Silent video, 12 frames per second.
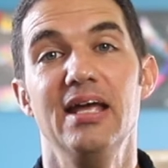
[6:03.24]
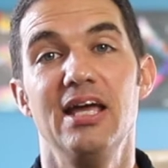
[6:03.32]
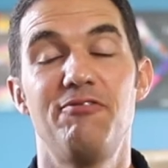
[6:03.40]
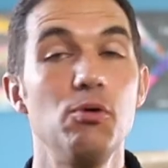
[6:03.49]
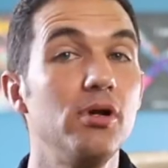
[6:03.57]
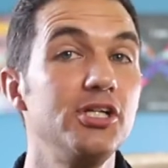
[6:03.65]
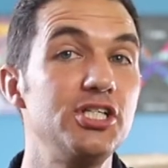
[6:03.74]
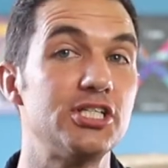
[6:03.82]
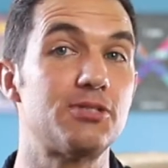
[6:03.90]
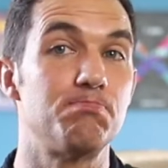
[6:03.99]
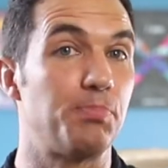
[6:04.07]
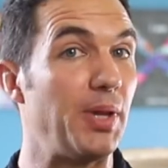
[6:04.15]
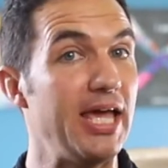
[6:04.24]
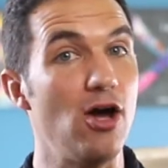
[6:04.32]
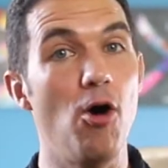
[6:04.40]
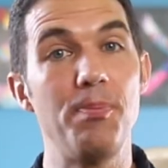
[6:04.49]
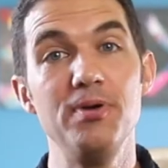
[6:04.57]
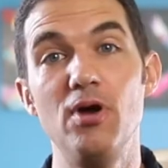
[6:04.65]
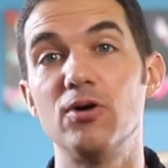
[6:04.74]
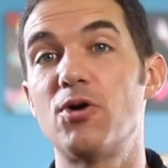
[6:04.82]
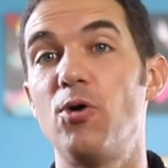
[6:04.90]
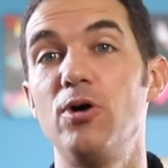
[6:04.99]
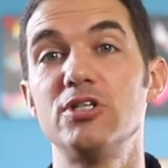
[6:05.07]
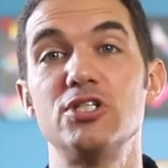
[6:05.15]
If you want to just play open note
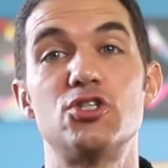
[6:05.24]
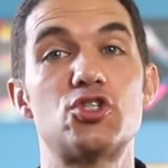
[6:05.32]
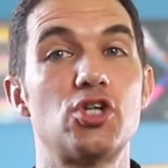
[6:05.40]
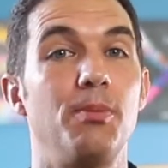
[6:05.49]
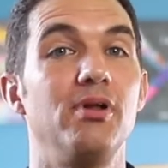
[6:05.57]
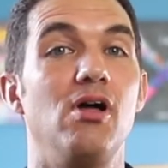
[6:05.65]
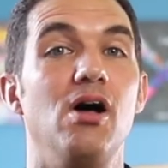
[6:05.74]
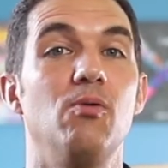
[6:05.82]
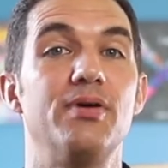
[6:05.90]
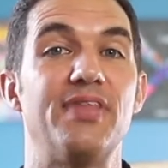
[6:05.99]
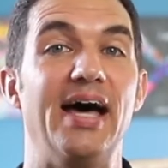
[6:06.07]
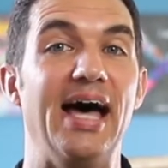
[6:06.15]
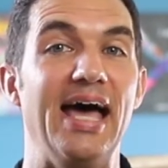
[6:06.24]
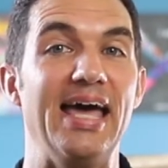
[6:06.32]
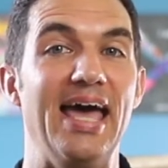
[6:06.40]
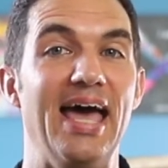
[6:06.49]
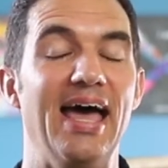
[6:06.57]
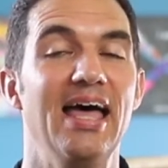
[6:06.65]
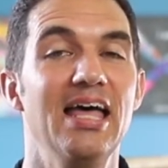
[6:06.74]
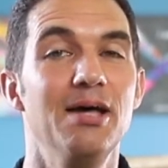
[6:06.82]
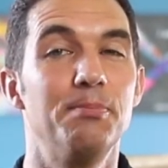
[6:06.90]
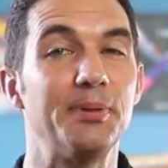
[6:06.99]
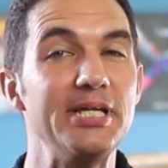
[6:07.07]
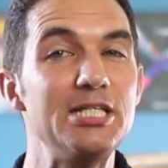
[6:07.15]
chords and strum along with the hi-hat,
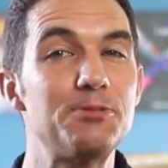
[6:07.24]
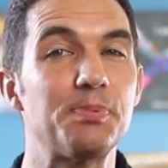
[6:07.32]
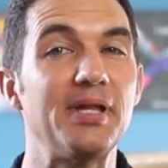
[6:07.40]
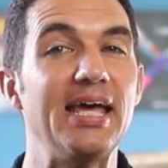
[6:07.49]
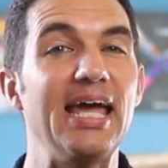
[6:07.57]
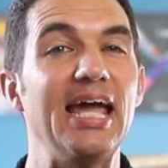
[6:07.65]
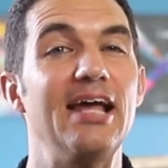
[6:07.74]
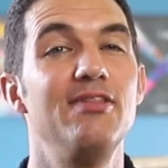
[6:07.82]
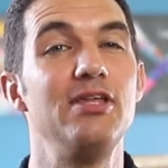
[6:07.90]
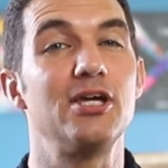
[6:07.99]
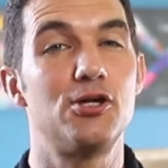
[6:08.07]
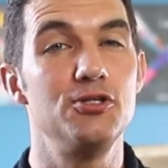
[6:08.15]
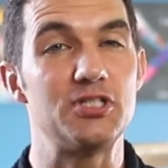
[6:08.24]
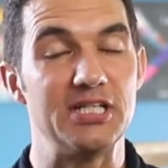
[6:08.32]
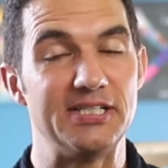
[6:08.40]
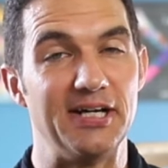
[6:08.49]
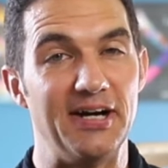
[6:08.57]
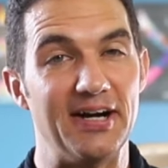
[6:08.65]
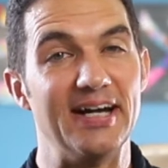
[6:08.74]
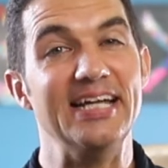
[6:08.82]
please play the acoustic guitar